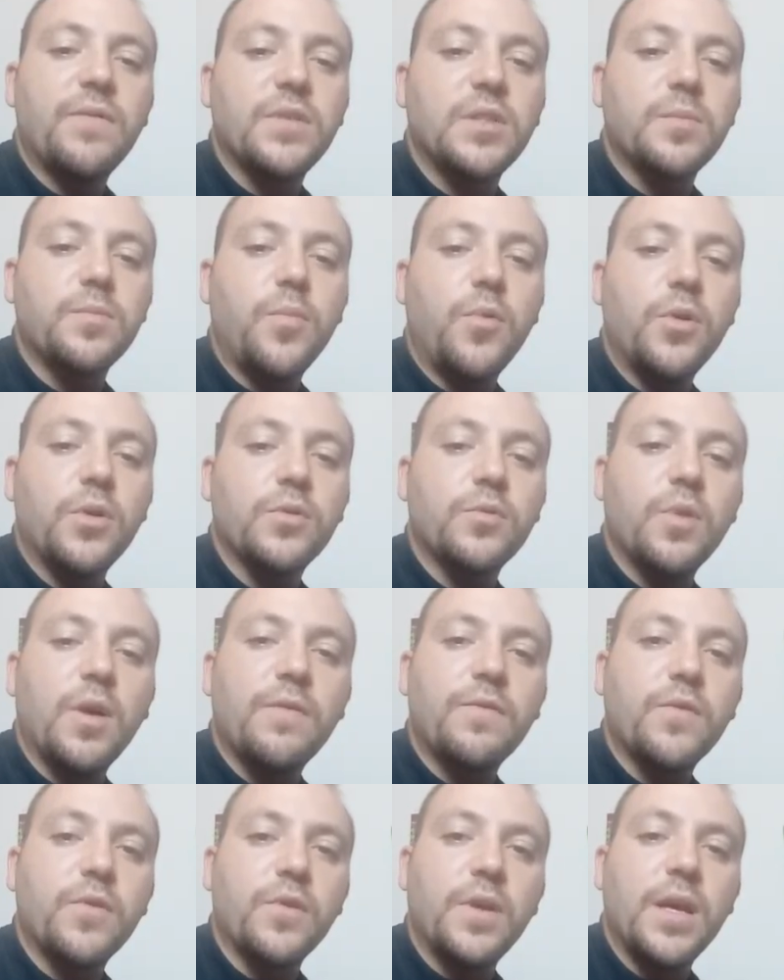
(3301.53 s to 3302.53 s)
it's important to
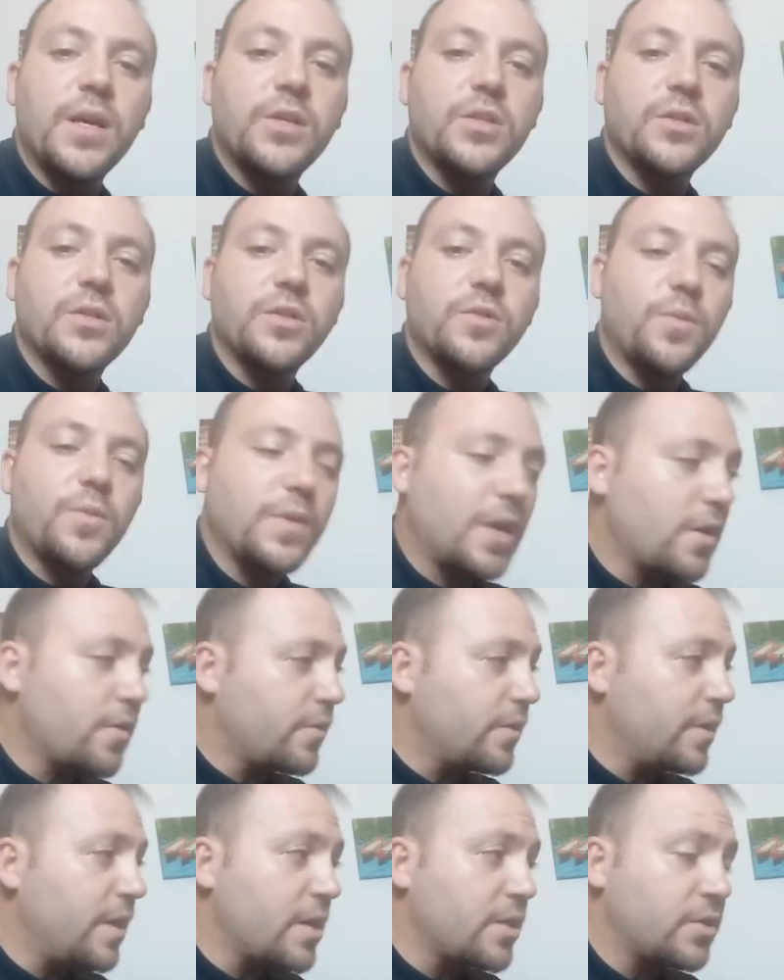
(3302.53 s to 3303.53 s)
have connections. Without
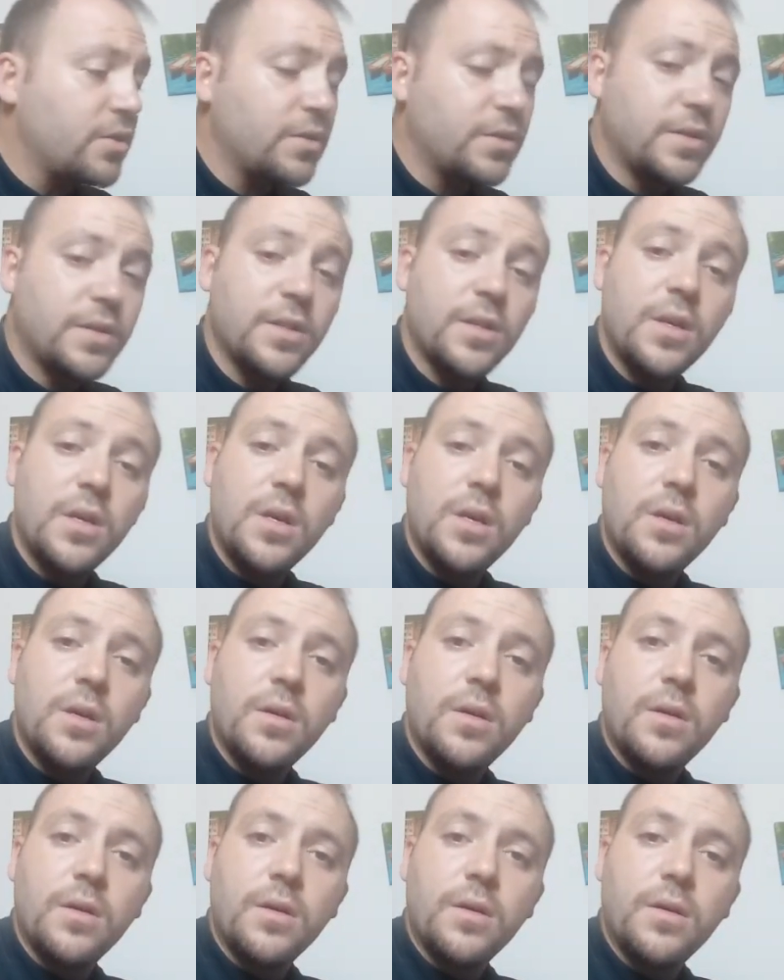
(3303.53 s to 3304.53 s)
connections,
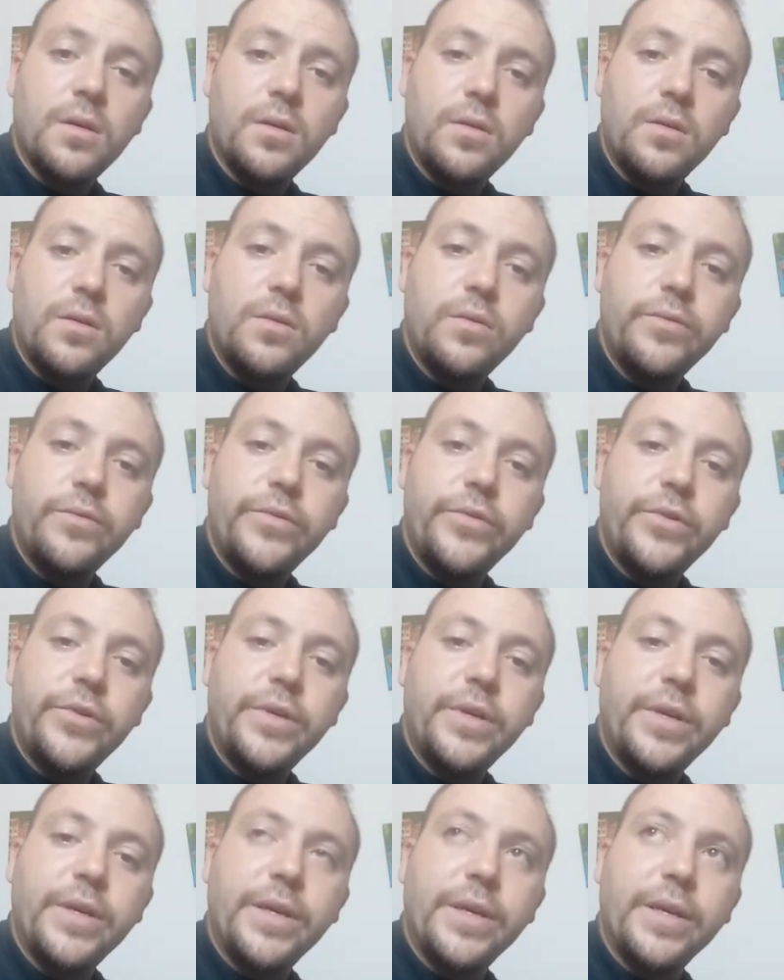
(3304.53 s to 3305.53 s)
you
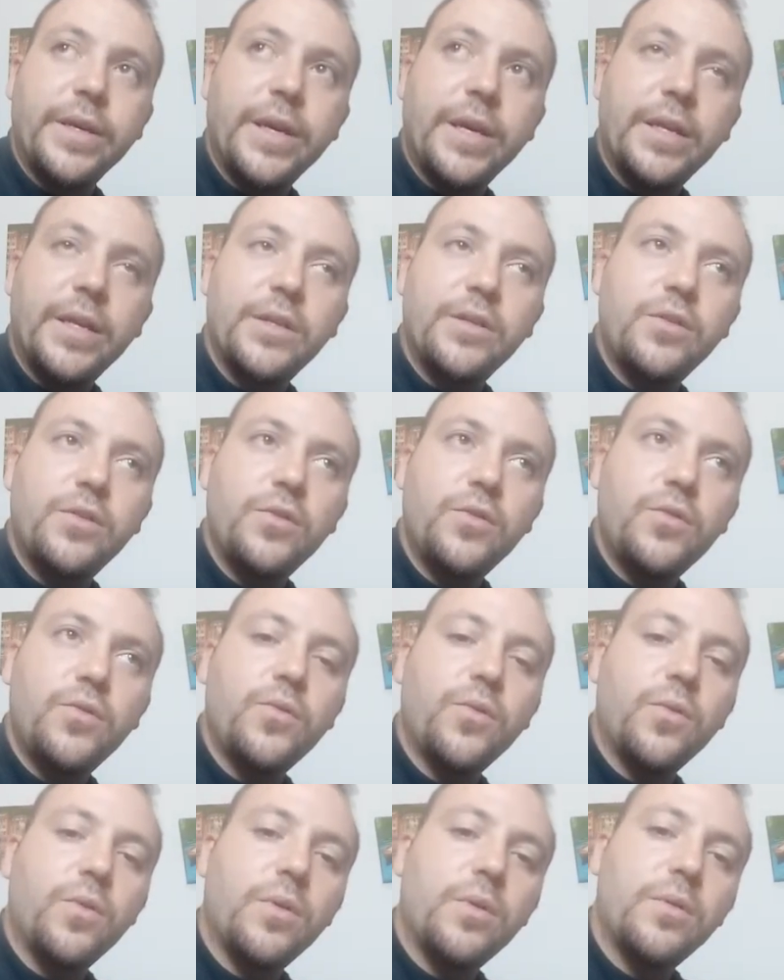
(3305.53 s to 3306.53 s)
can
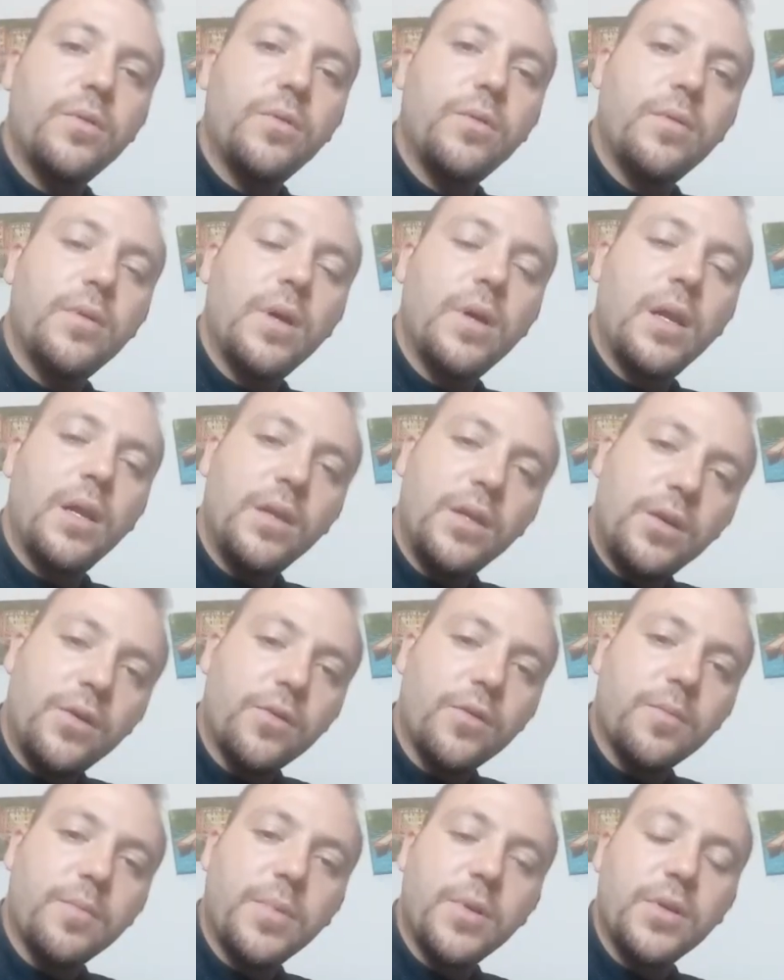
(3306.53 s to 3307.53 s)
do a
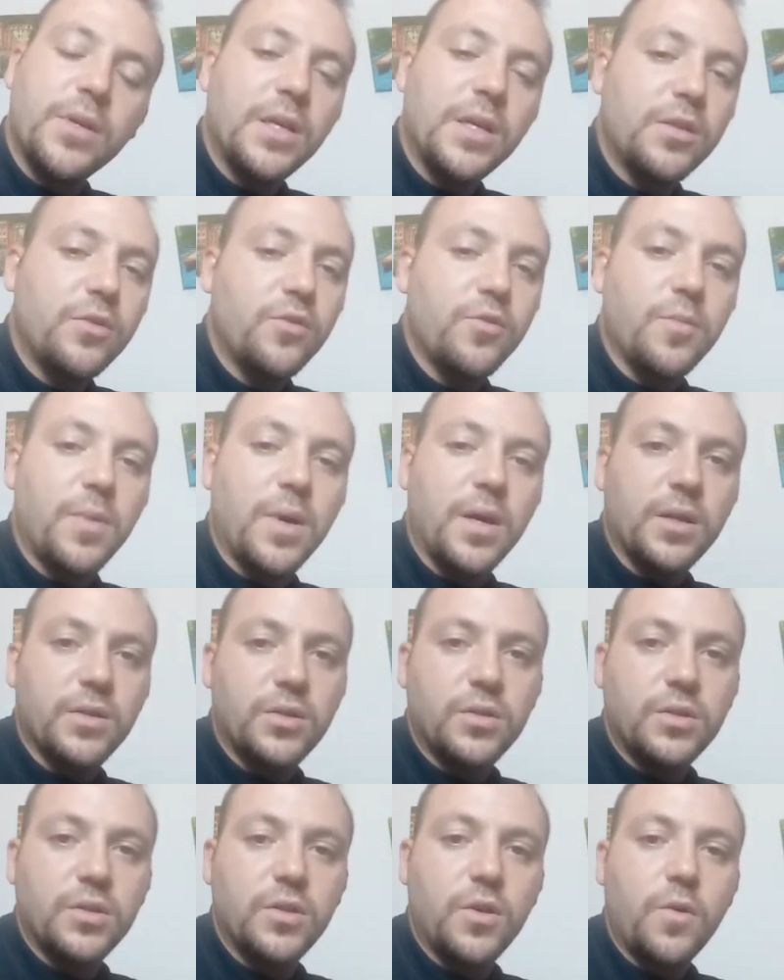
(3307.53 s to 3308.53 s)
little, but you can't do
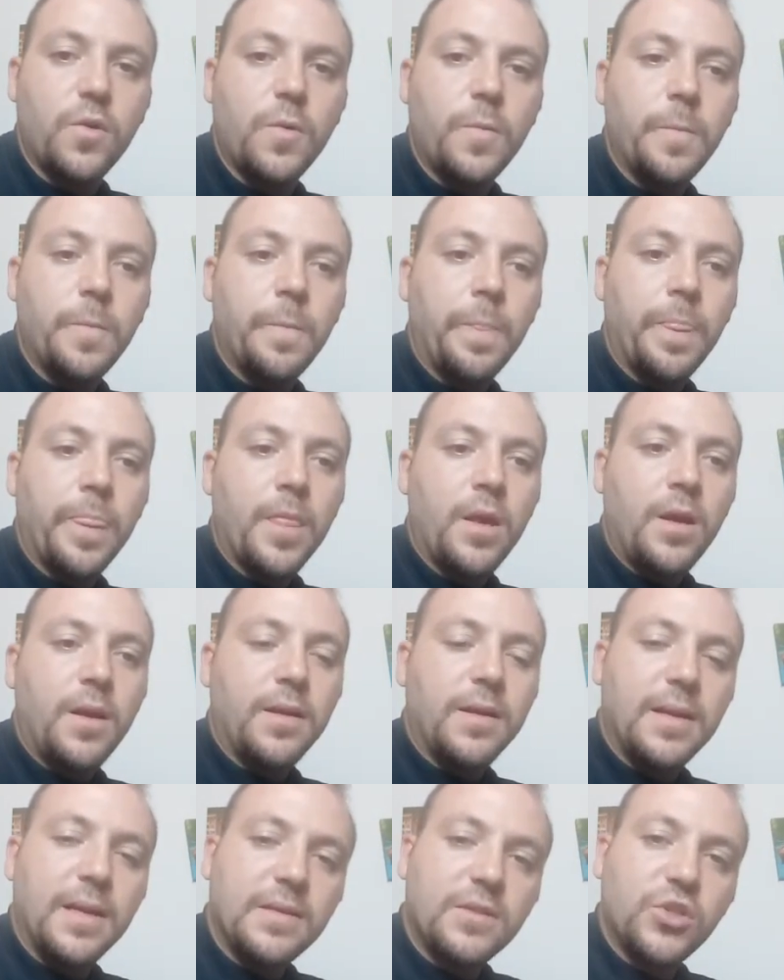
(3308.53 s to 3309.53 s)
much. So
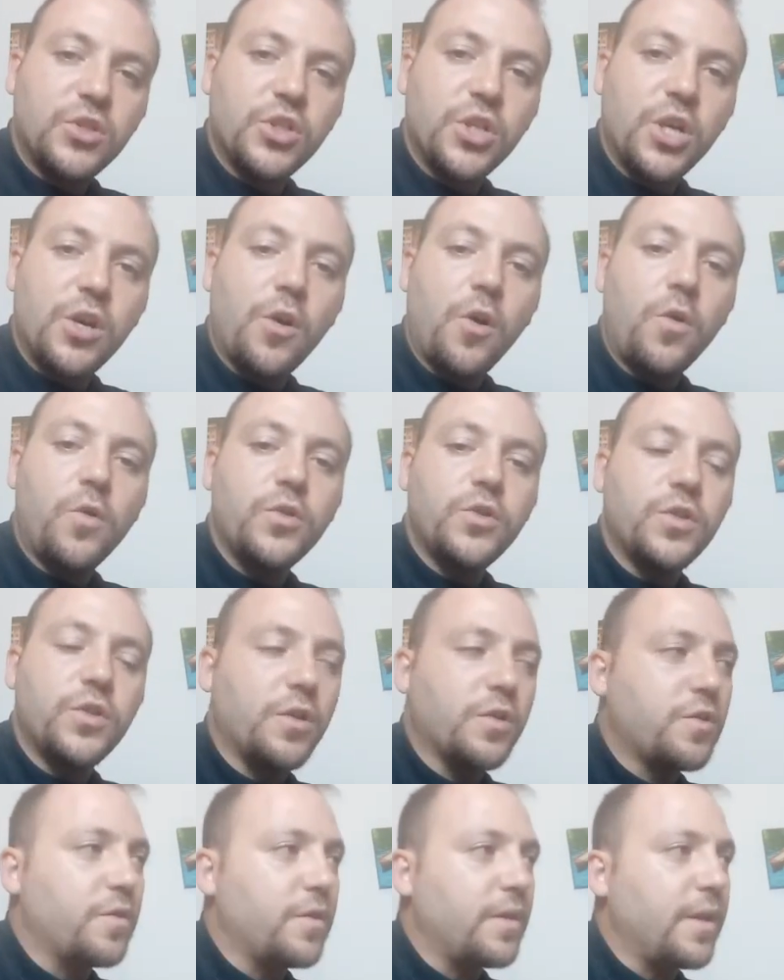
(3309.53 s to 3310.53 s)
let's share also
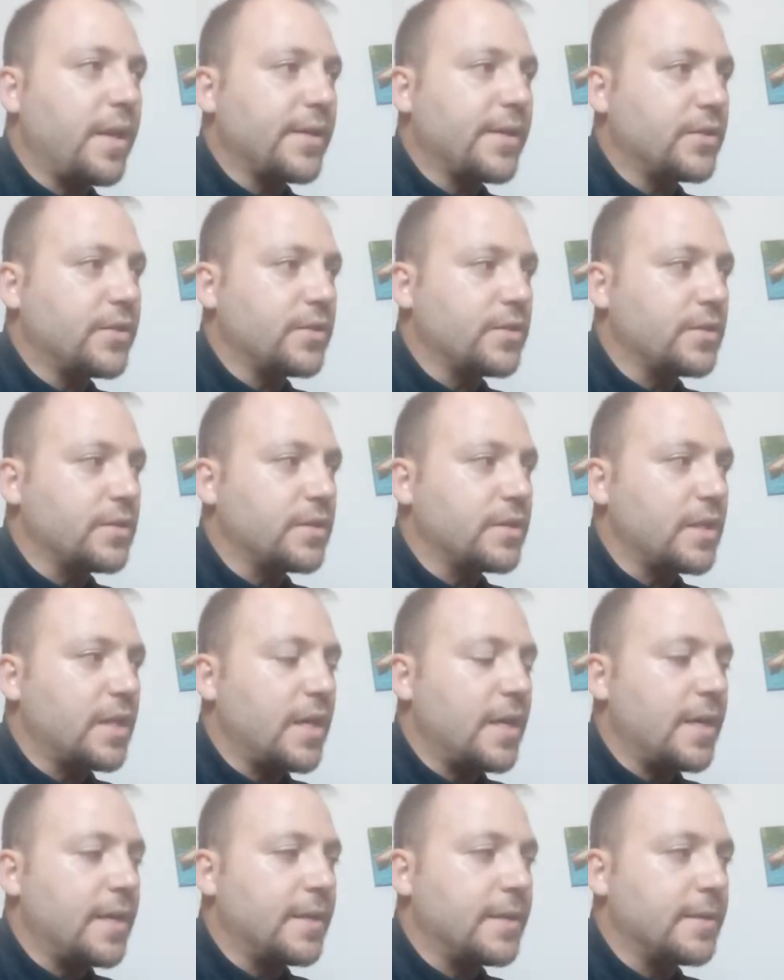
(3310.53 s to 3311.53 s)
our connections.
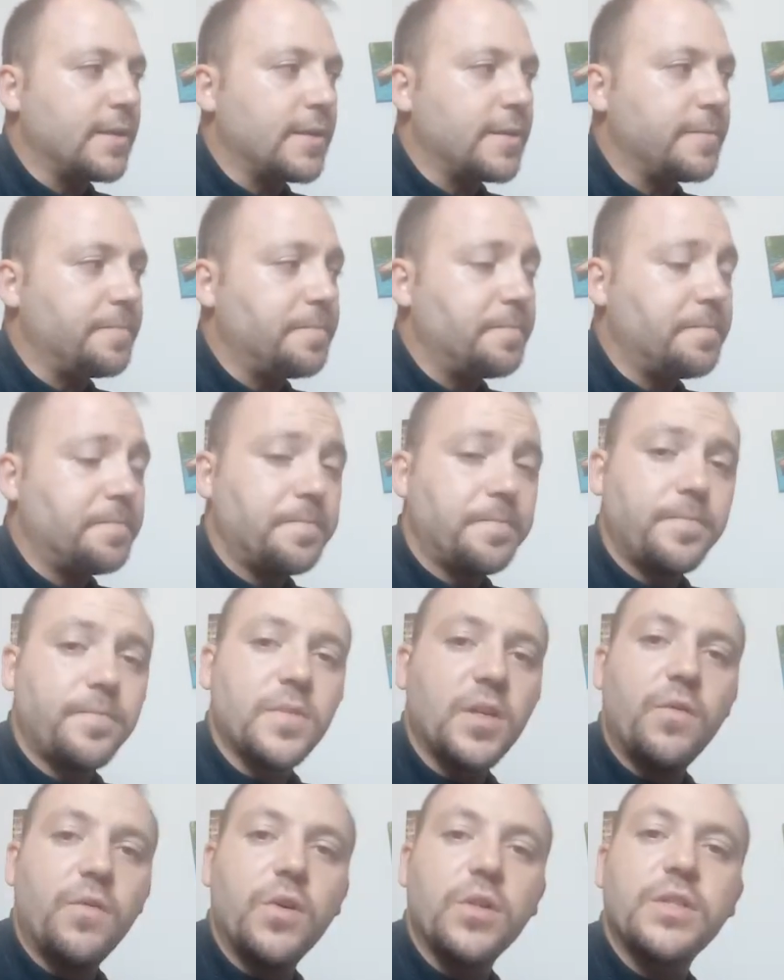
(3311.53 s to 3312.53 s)
And
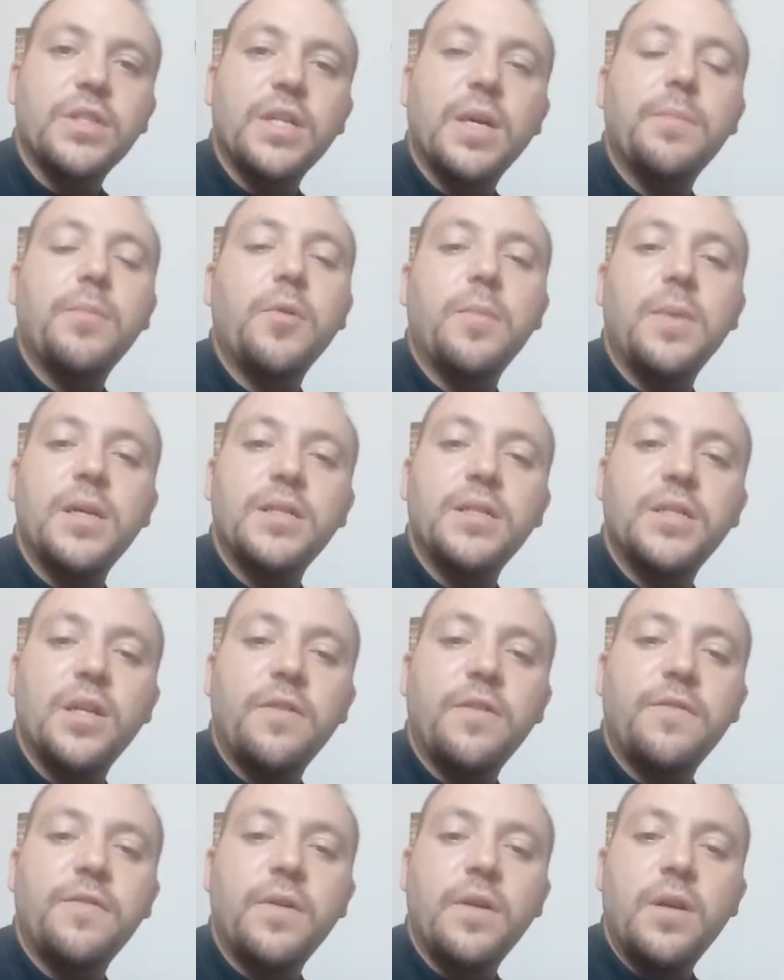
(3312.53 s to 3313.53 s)
for example,
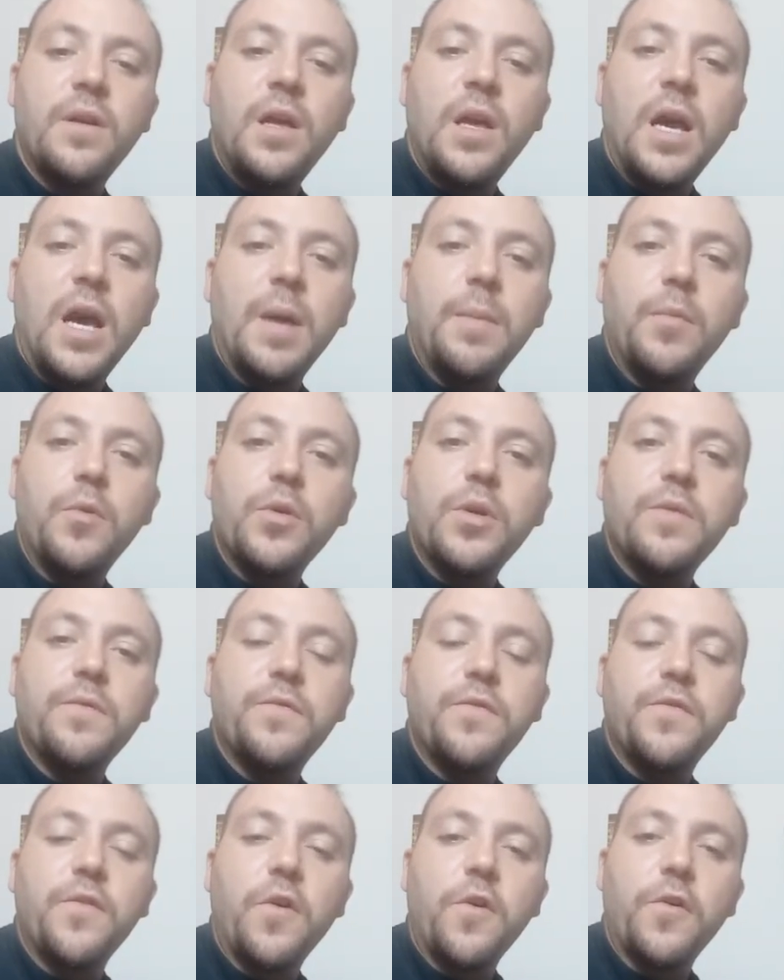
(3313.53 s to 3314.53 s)
myself, I'm looking
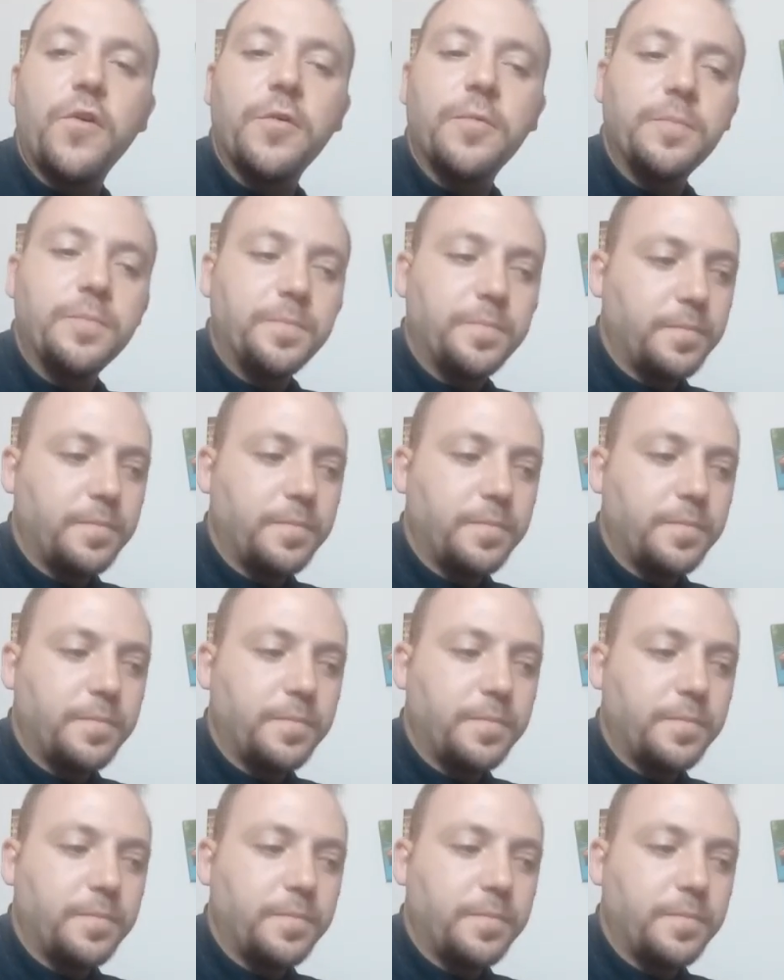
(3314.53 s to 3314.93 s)
for